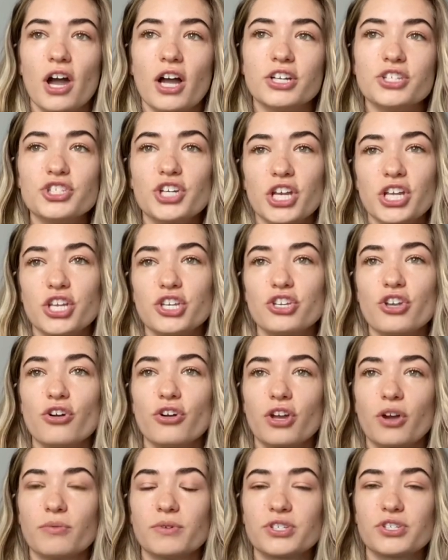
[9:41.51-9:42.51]
Unshaken
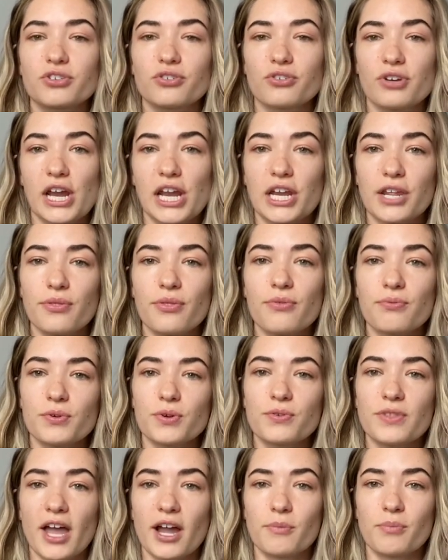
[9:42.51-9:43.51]
Yoga was created
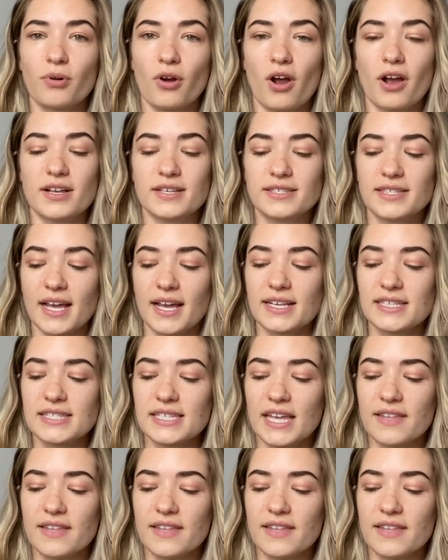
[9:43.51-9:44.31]
through that process.